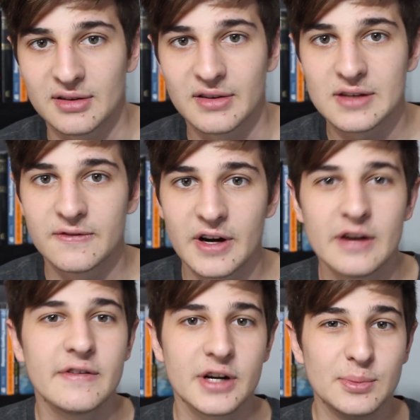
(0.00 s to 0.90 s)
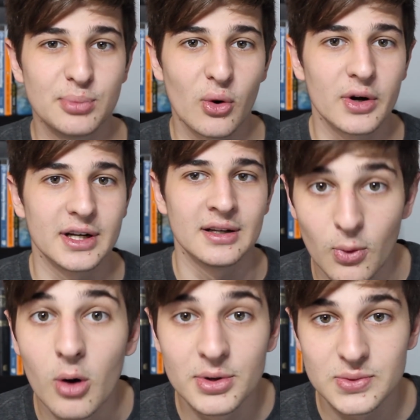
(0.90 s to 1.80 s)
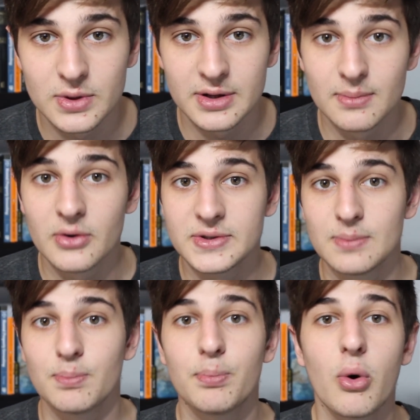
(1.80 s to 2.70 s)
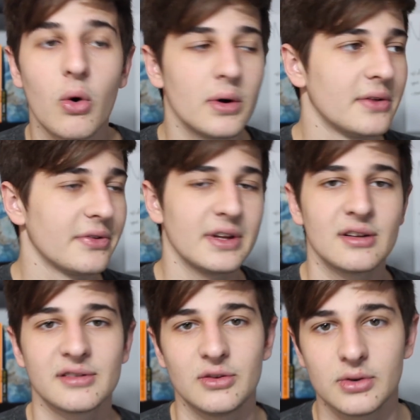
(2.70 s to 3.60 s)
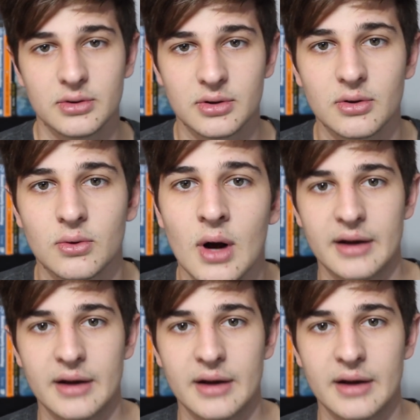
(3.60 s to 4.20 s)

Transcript: So that's very, very important. Almost one of the most important things that you can do.